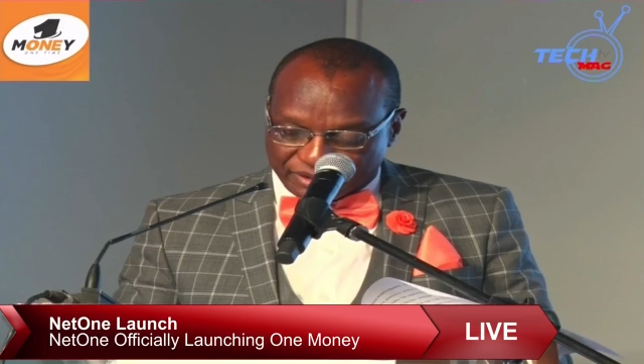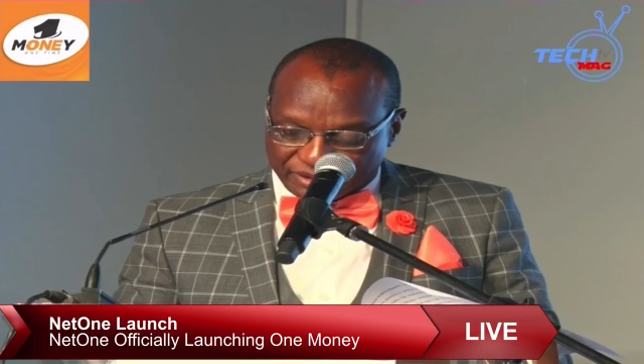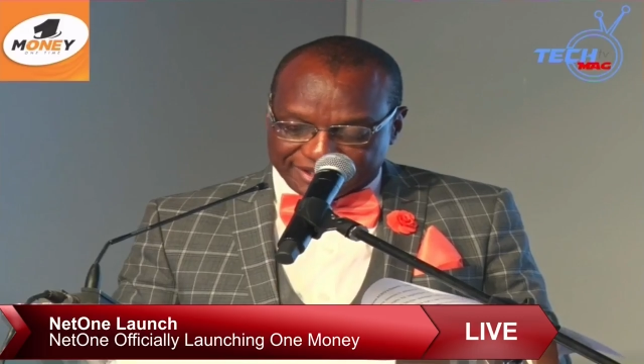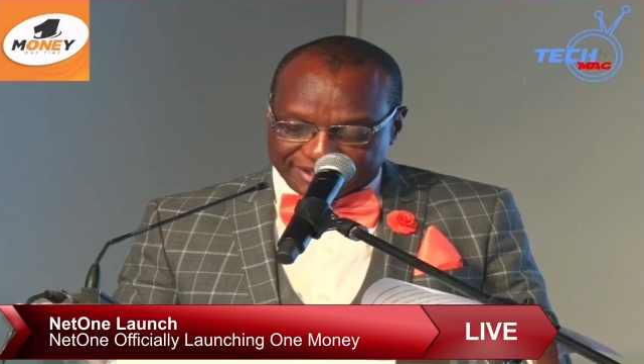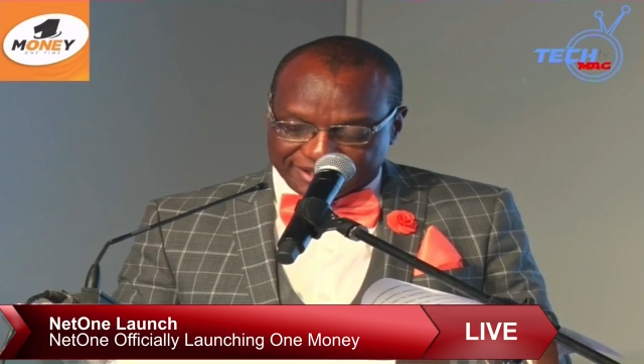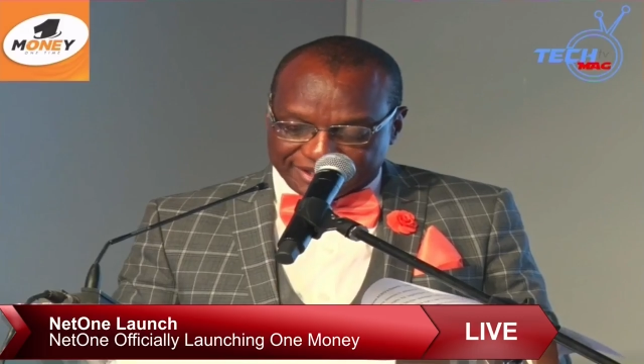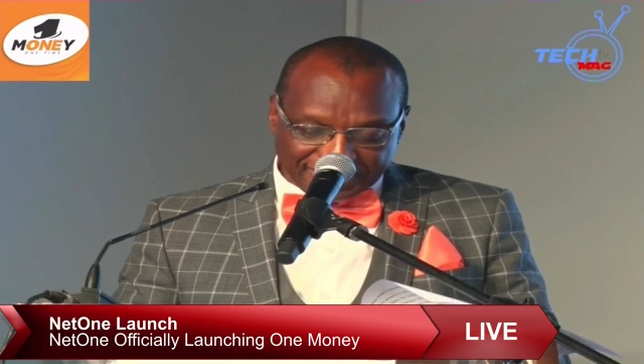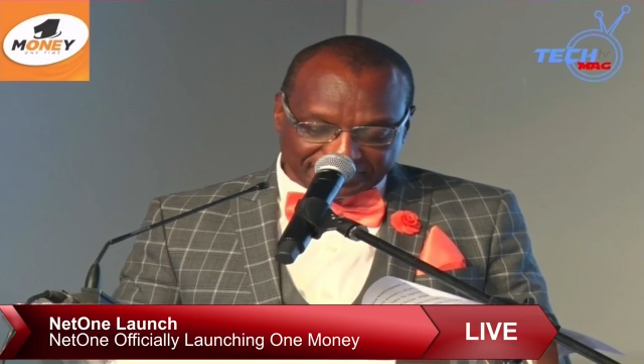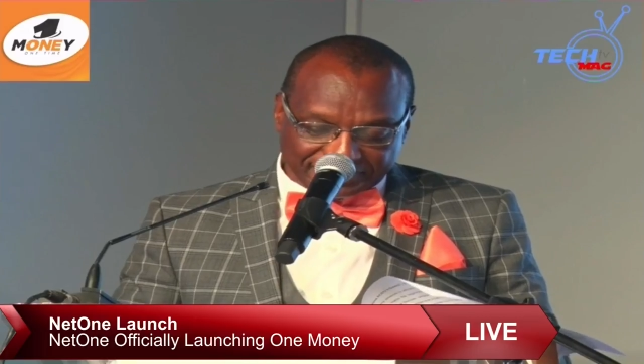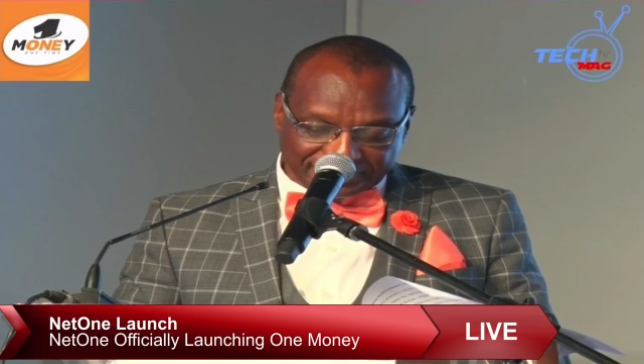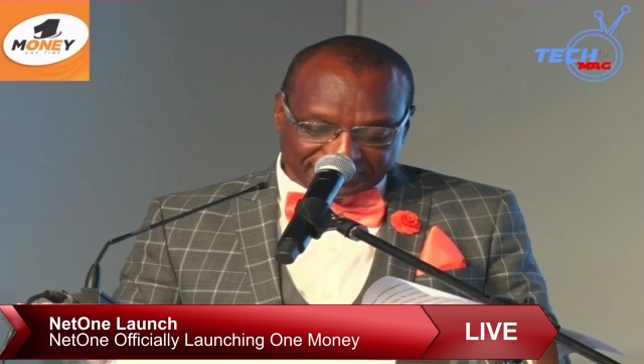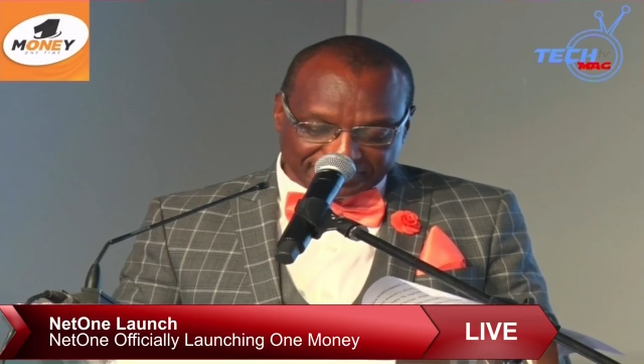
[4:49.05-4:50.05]
cash-like
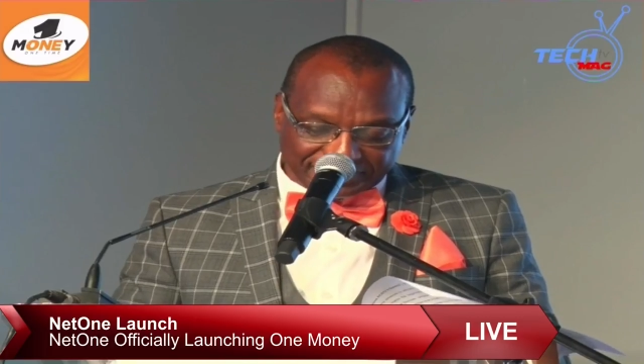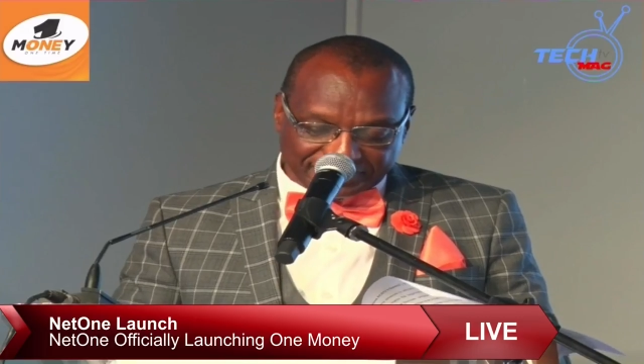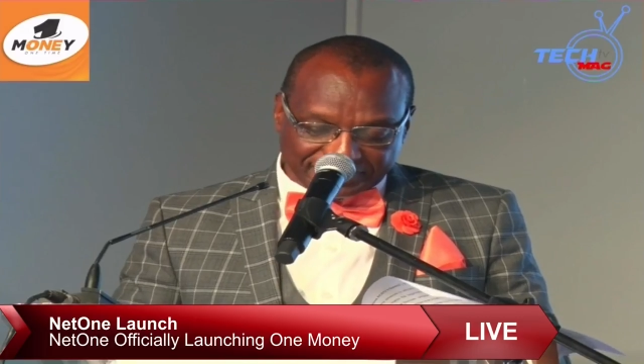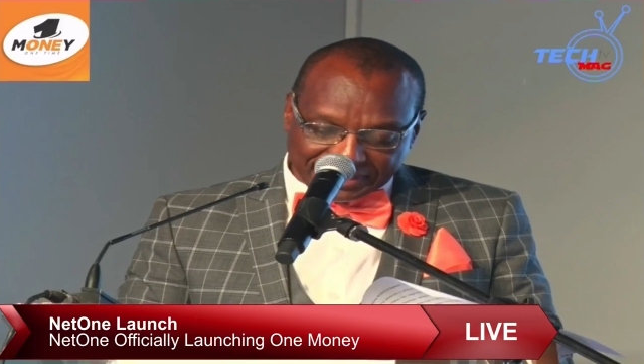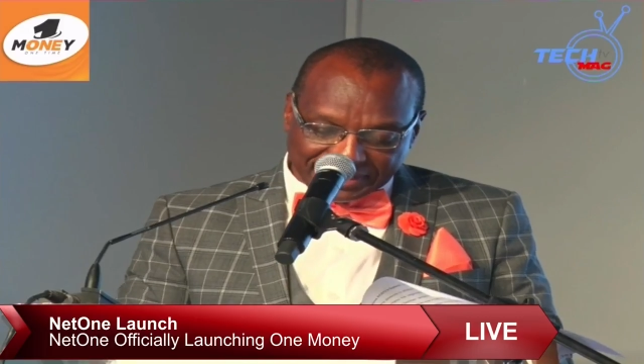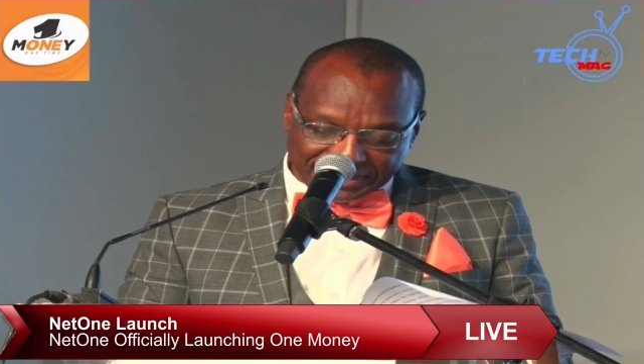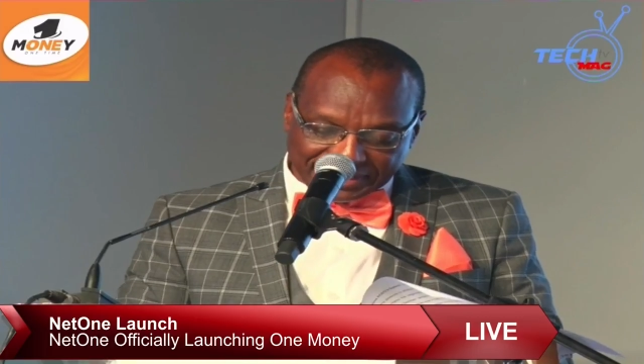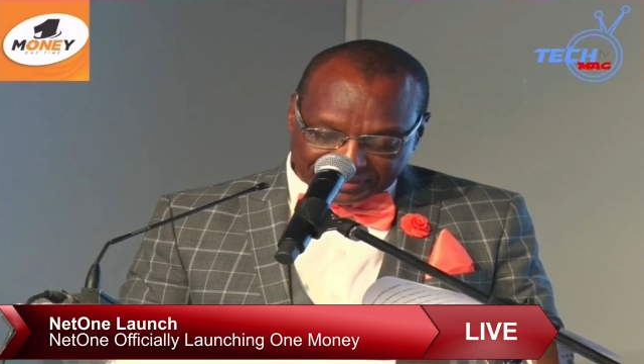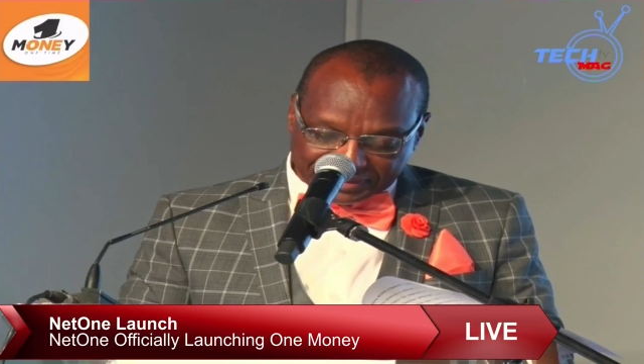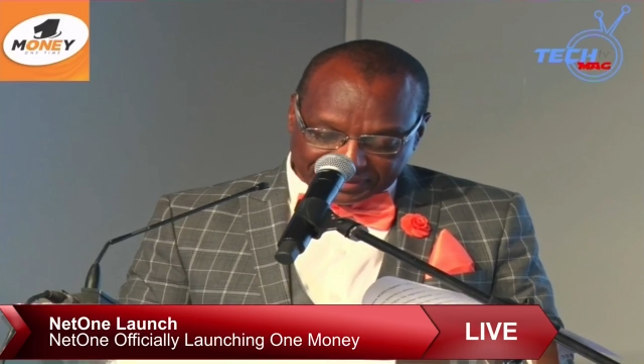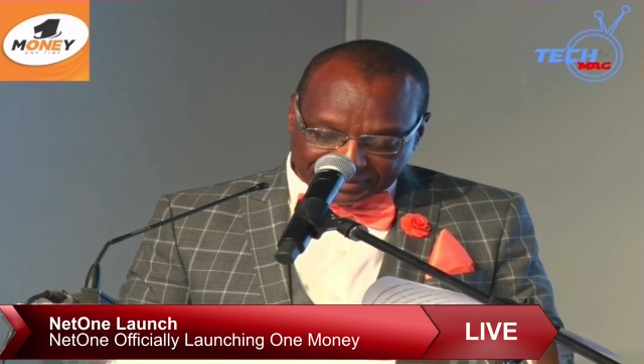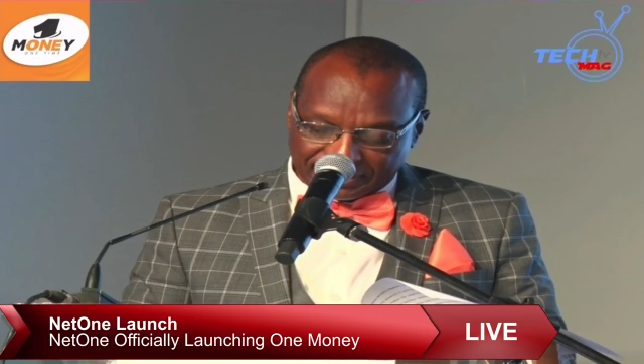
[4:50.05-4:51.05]
transactions
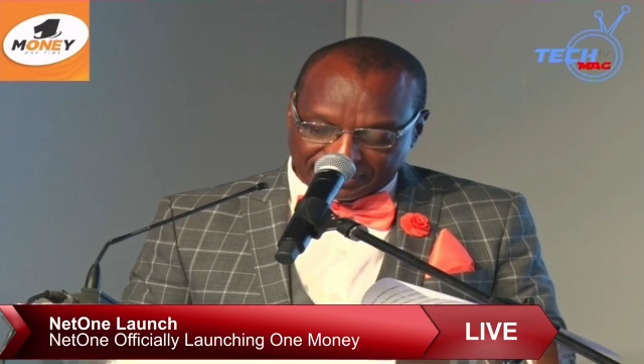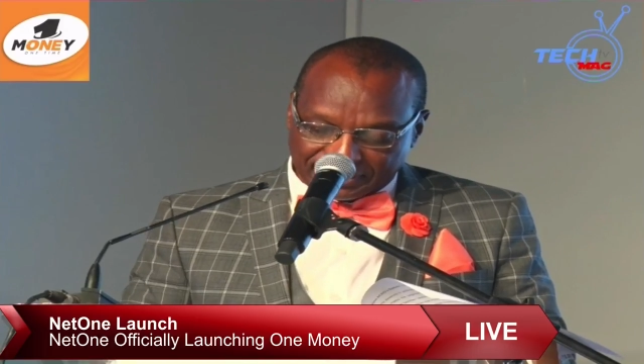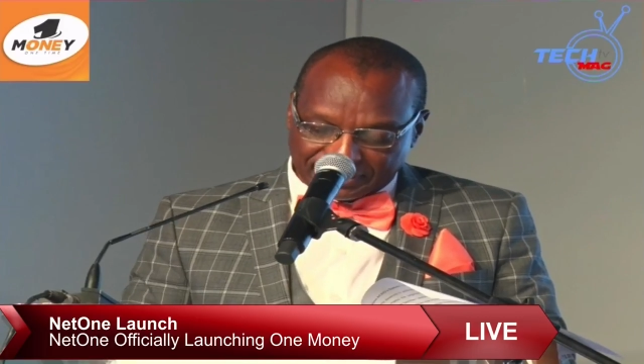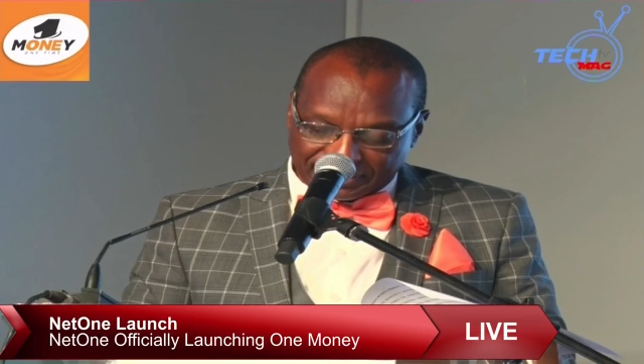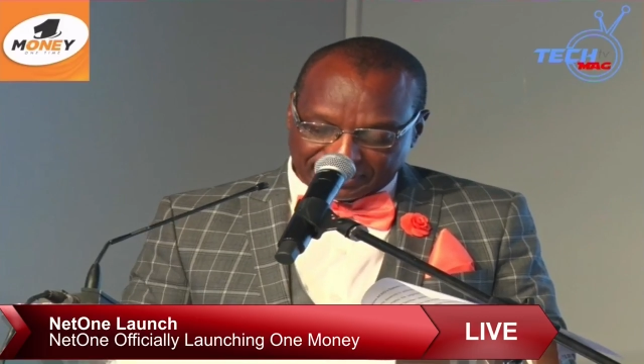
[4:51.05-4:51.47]
in